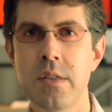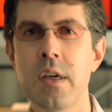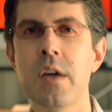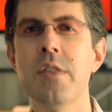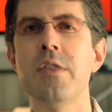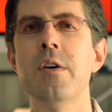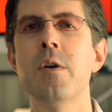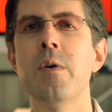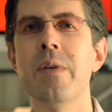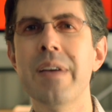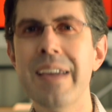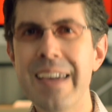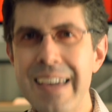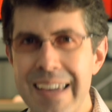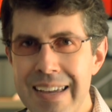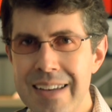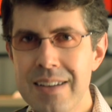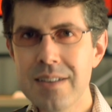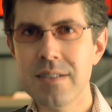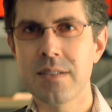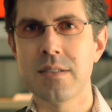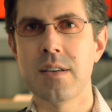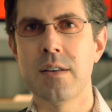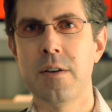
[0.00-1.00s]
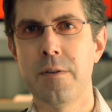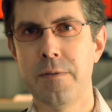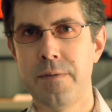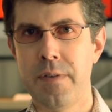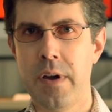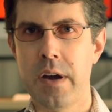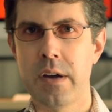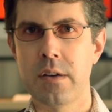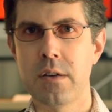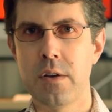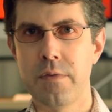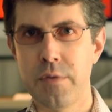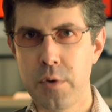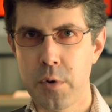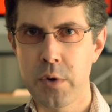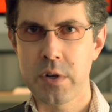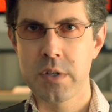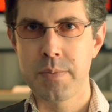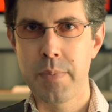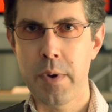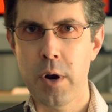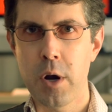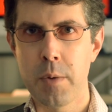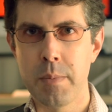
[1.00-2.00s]
that there is an effect of your
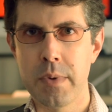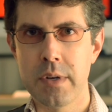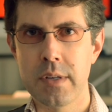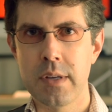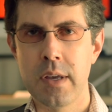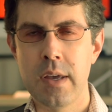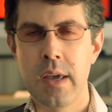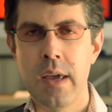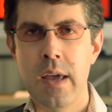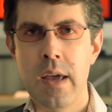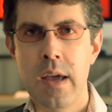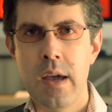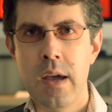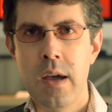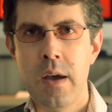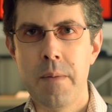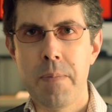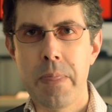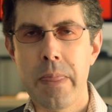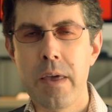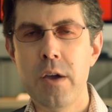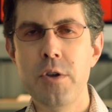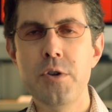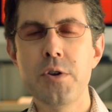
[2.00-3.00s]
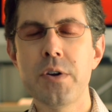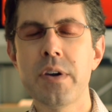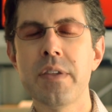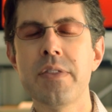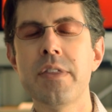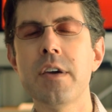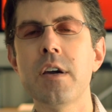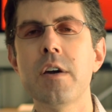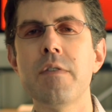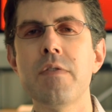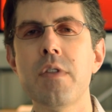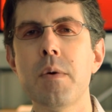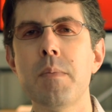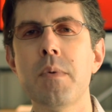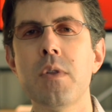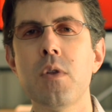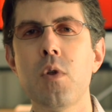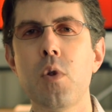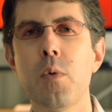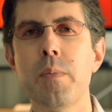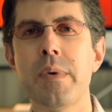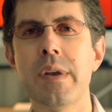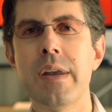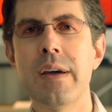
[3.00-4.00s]
experiment. You can think of them a
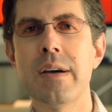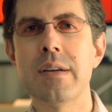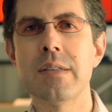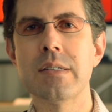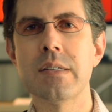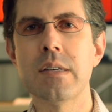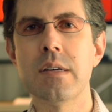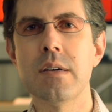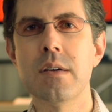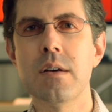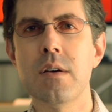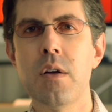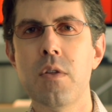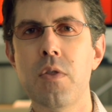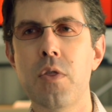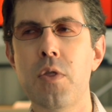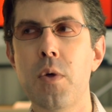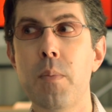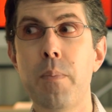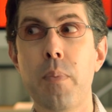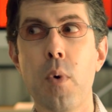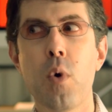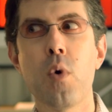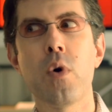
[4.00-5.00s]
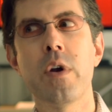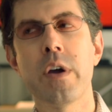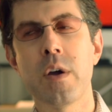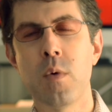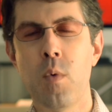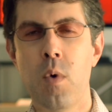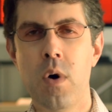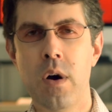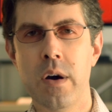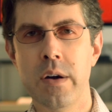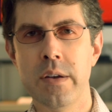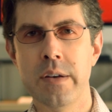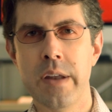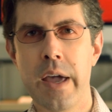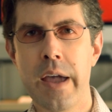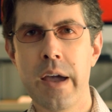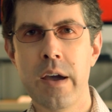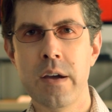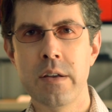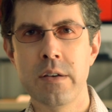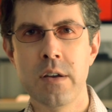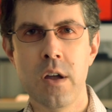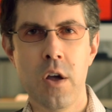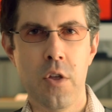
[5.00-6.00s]
little bit as uh, the boring one
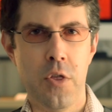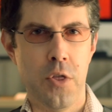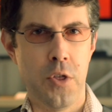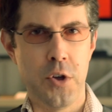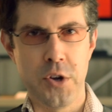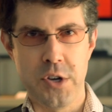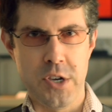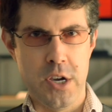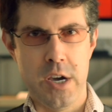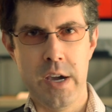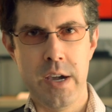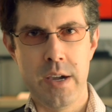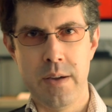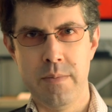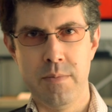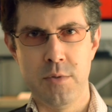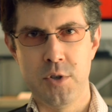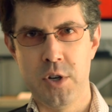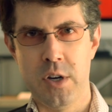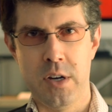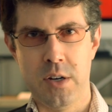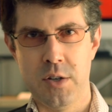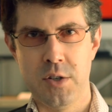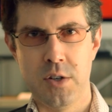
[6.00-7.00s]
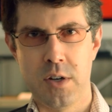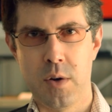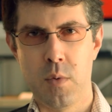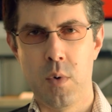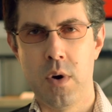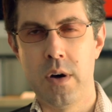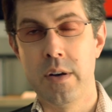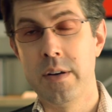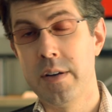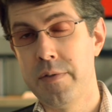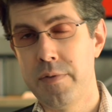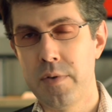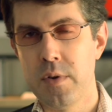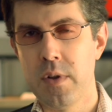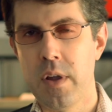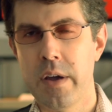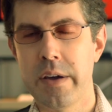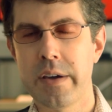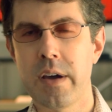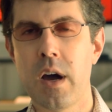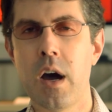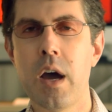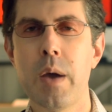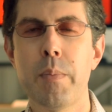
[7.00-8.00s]
and the game-changing one, if you
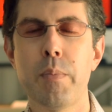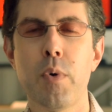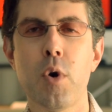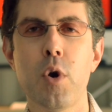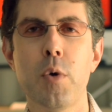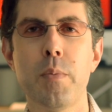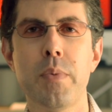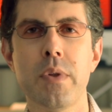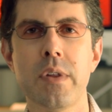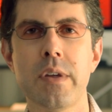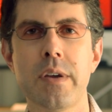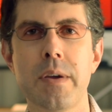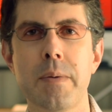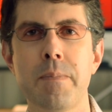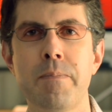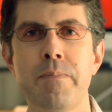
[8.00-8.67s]
like hyperbole.